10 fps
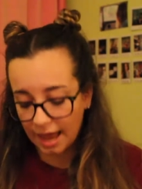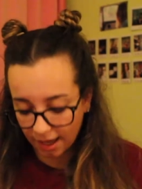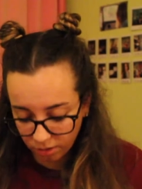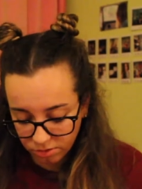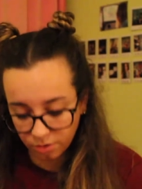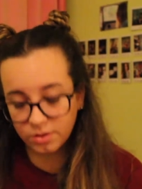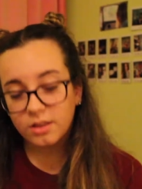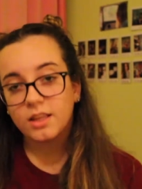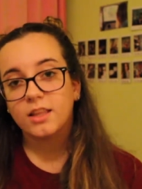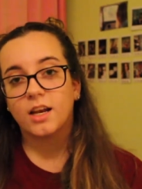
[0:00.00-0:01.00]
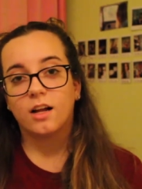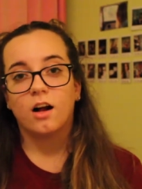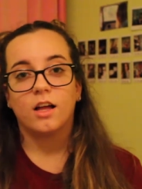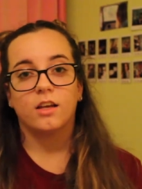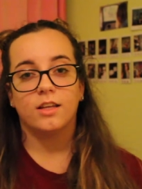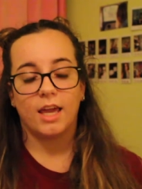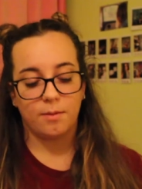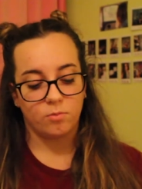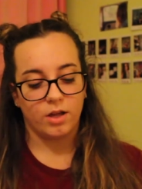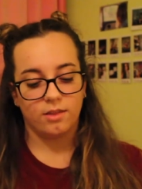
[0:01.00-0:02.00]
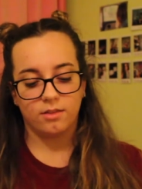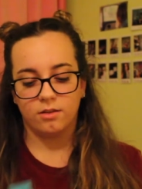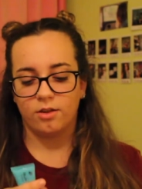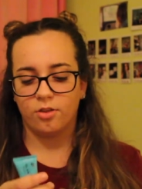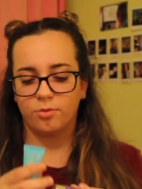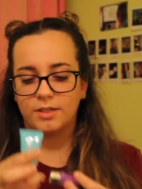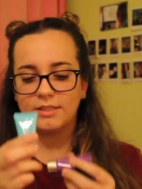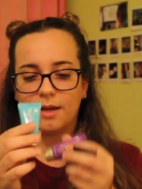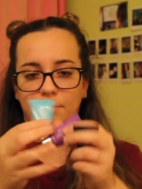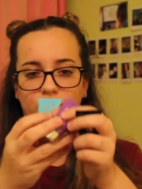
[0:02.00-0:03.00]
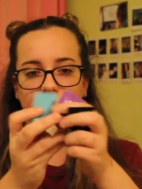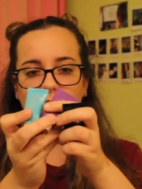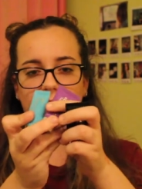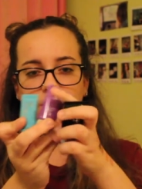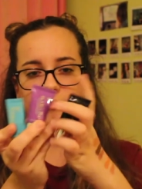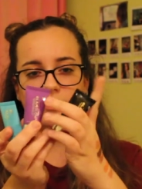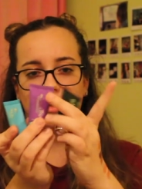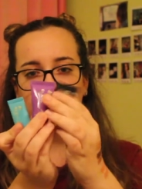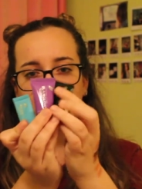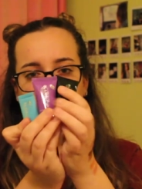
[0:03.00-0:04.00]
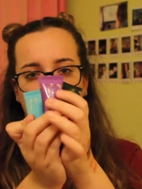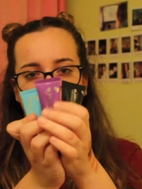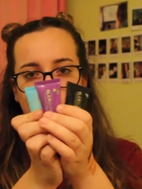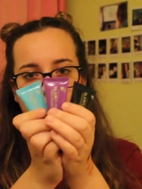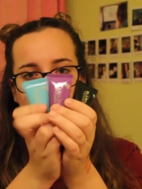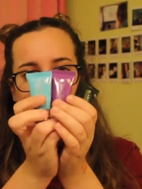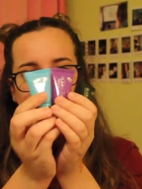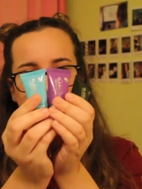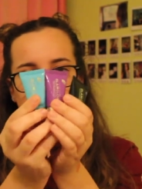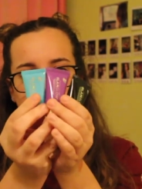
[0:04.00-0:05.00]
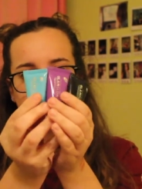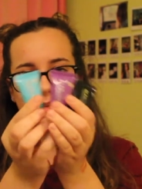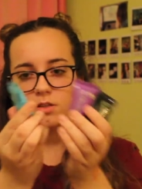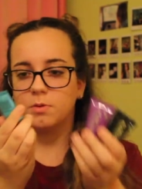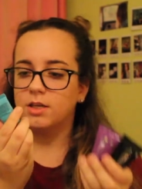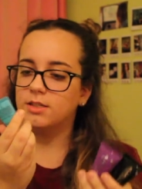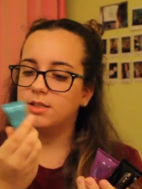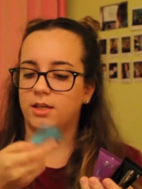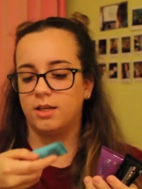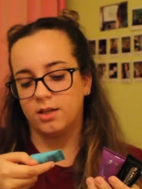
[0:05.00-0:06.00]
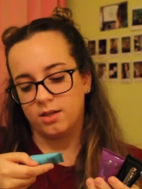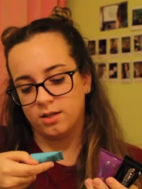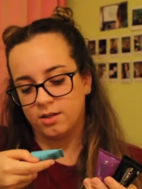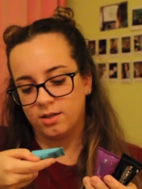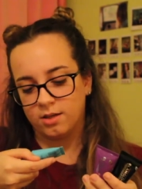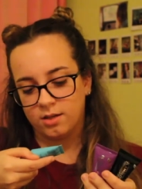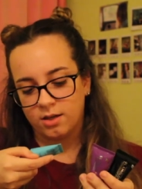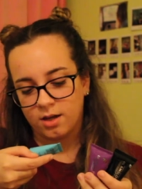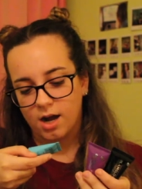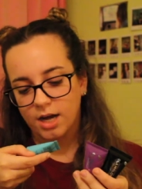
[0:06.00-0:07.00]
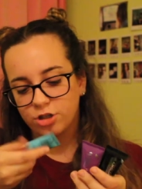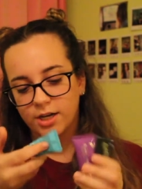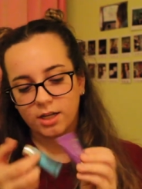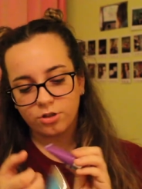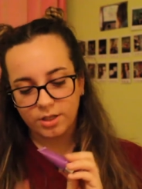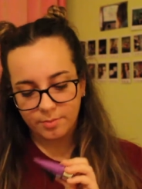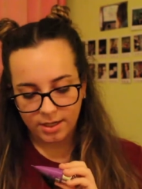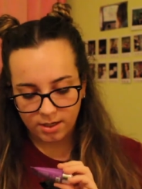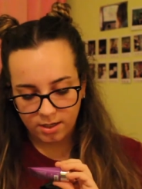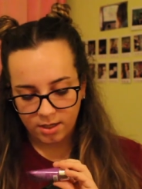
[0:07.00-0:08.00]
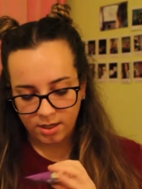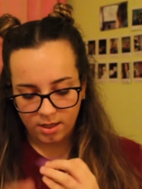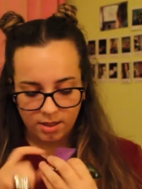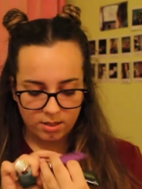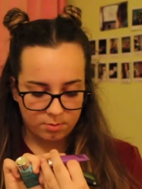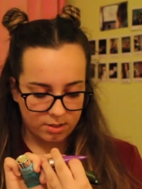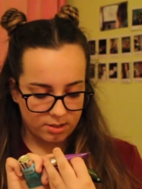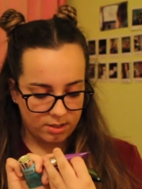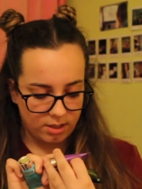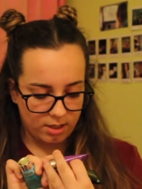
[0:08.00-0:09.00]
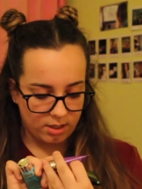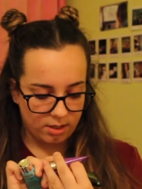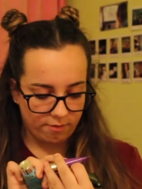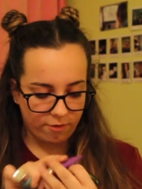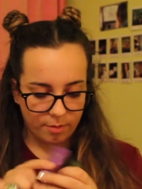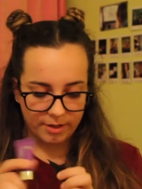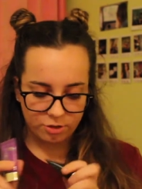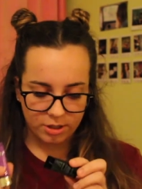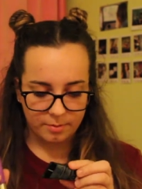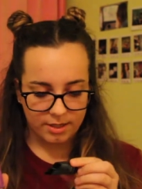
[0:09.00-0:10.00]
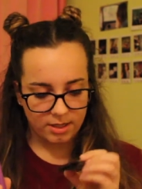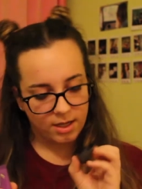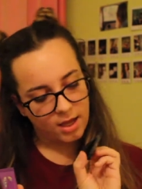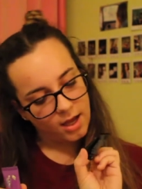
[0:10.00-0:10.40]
And also, the thing that I got came with 3 samples of their other masks. This one is the hydrating treatment. This one's the firming treatment.